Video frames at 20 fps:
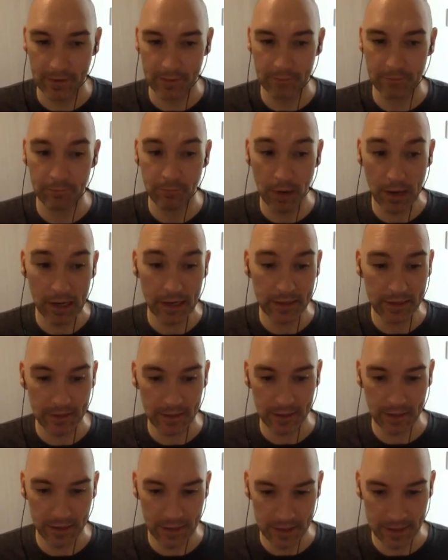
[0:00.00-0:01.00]
But
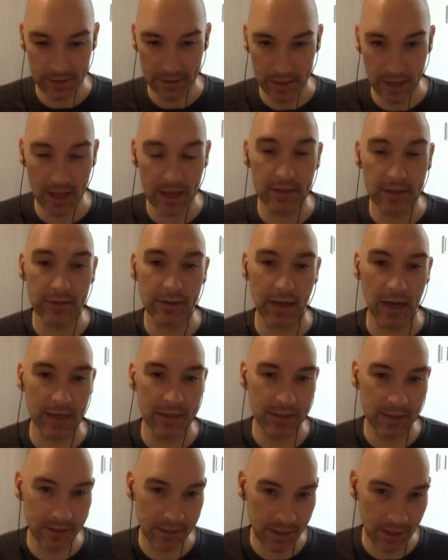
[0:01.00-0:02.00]
in the end, I
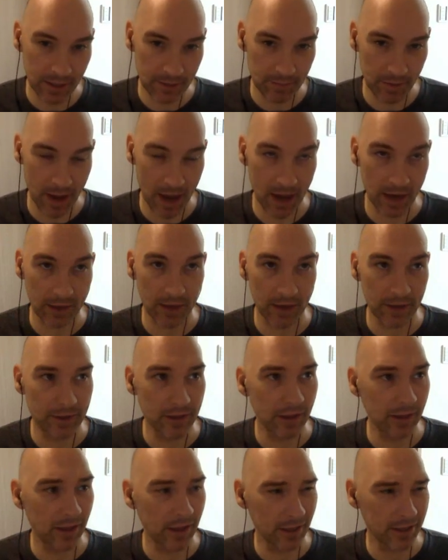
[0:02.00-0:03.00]
did get it back. I
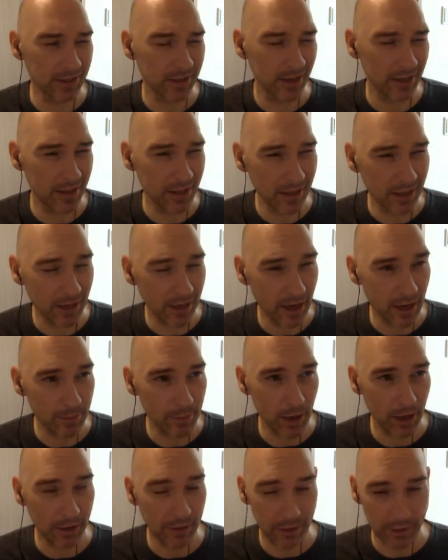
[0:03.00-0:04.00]
think, like I said, I think I got it
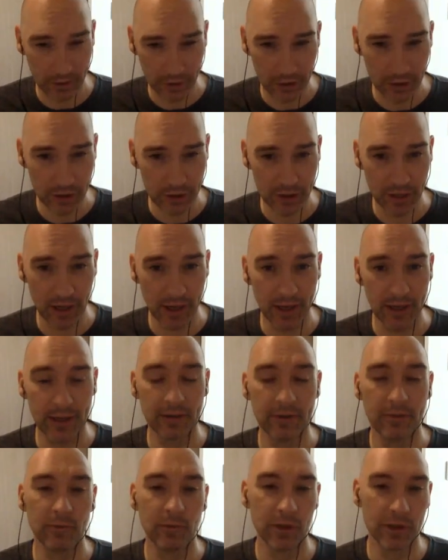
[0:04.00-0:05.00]
back
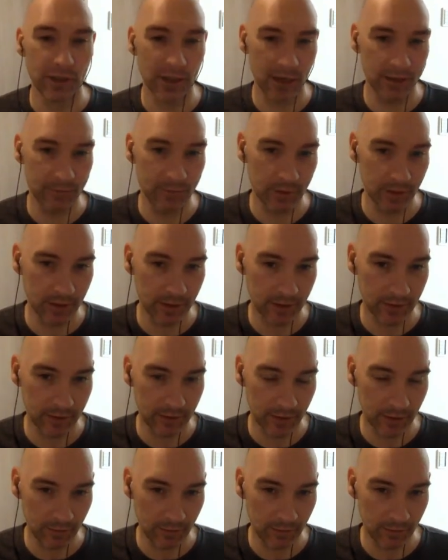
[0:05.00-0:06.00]
Thursday, which gave me,
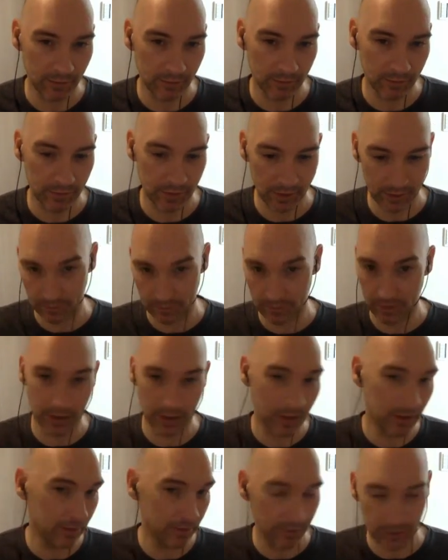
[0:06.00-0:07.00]
to
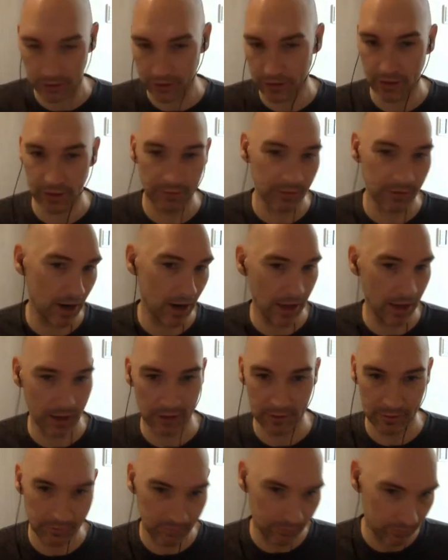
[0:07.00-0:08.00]
again, Thursday, Friday, I
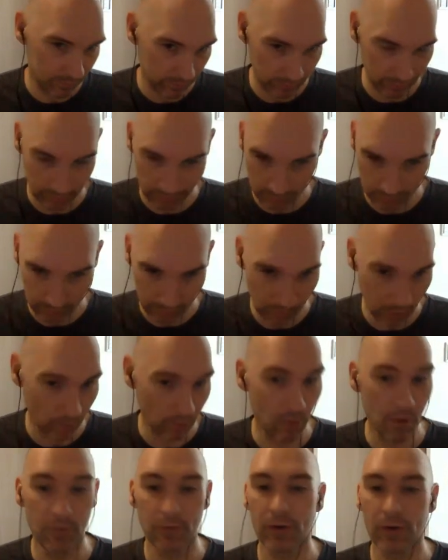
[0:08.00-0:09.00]
could
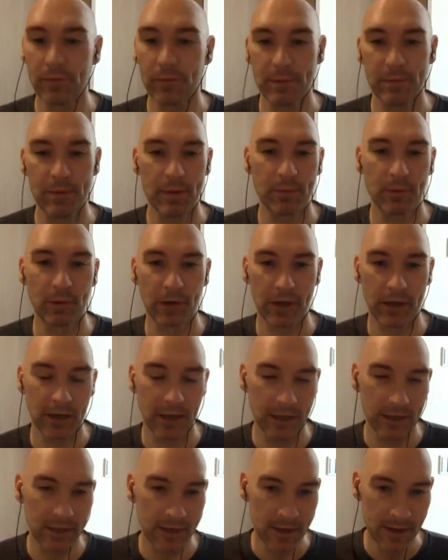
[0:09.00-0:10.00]
go over all my paperwork
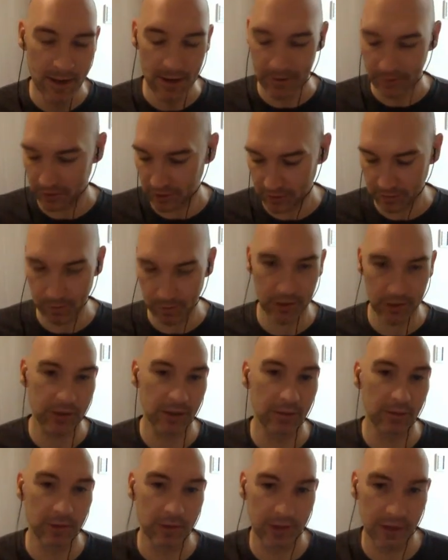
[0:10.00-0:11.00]
again, just make
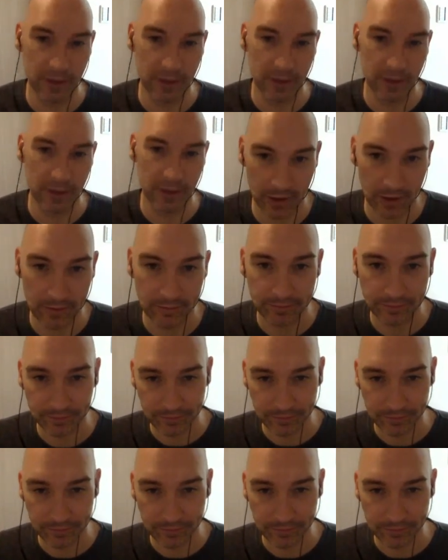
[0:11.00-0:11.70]
sure it was going to be there.